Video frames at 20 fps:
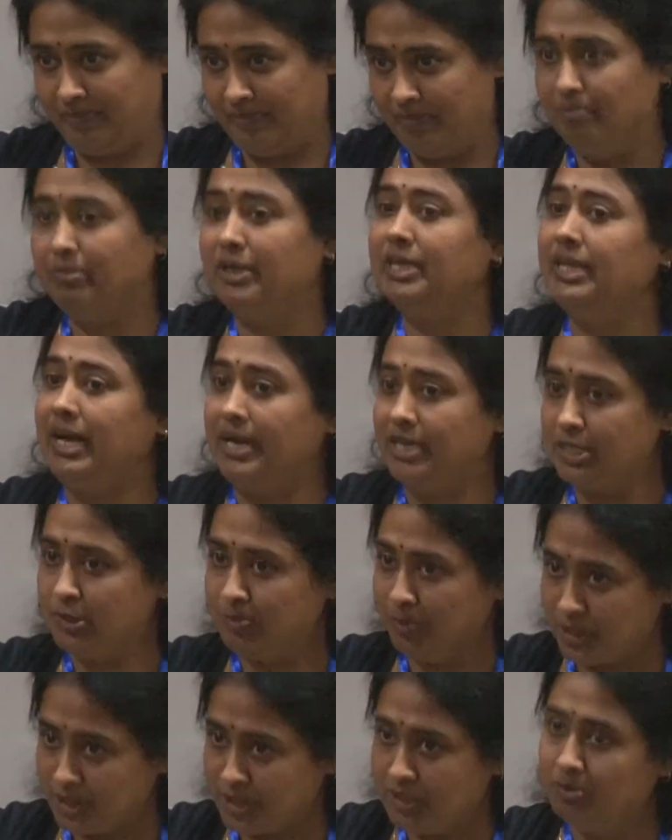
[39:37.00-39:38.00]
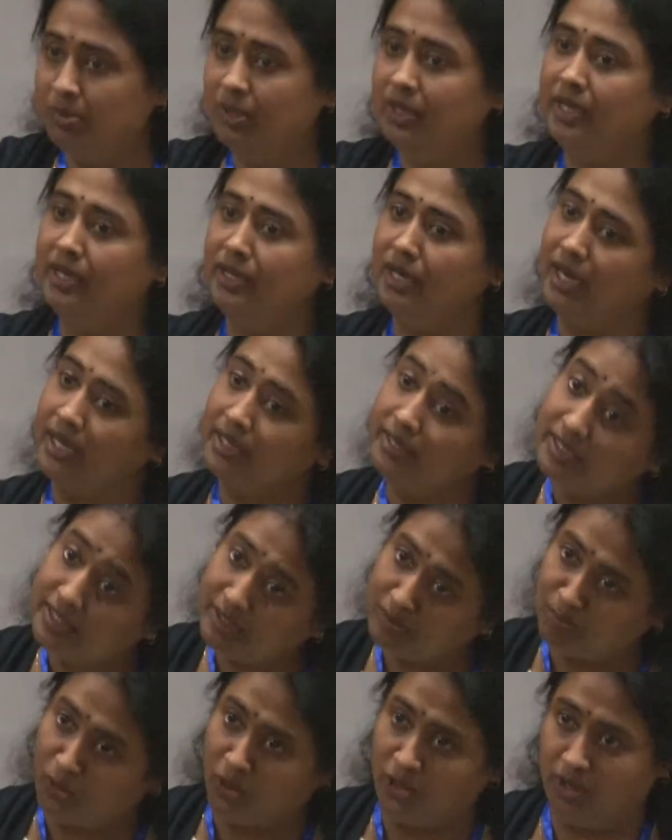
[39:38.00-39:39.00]
But that is possible in
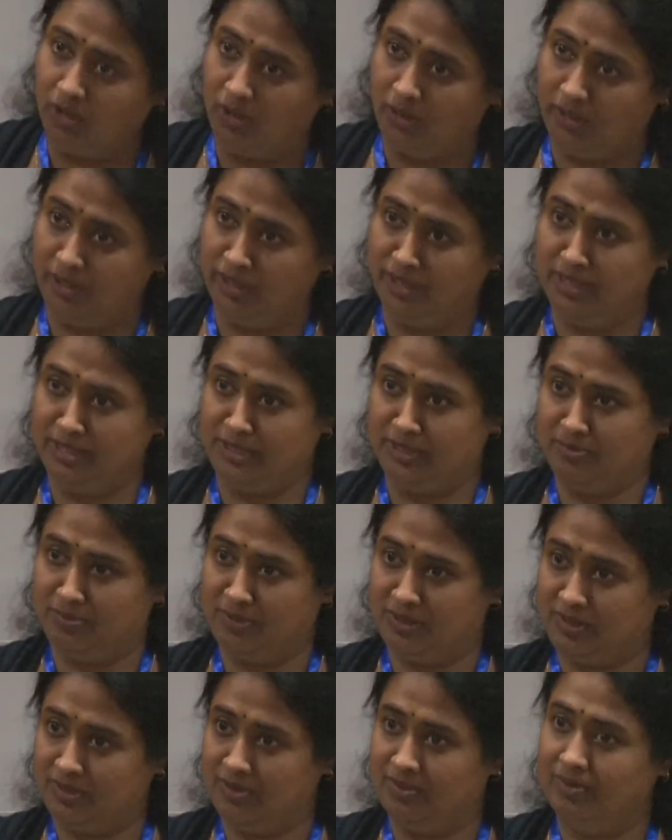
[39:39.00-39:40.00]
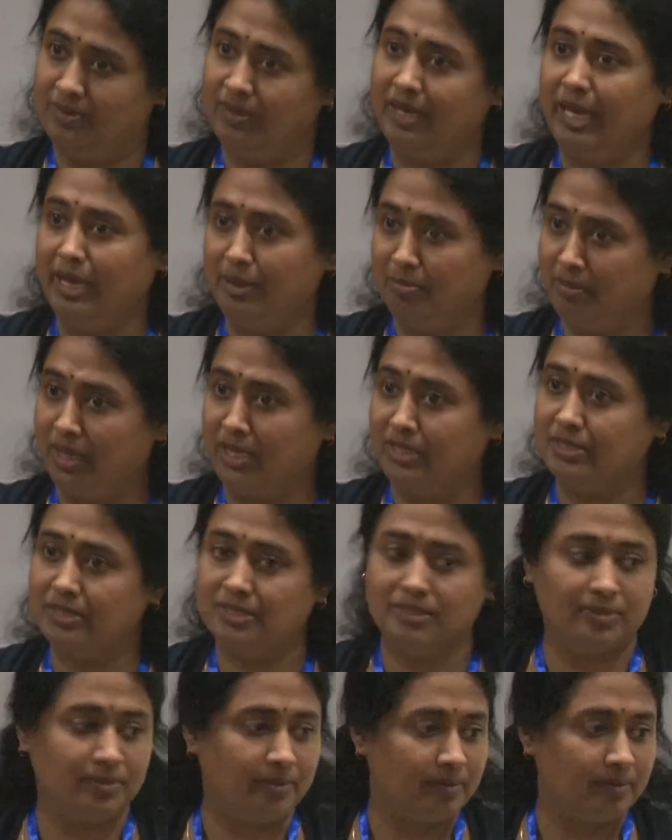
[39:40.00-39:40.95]
other model organisms like mice.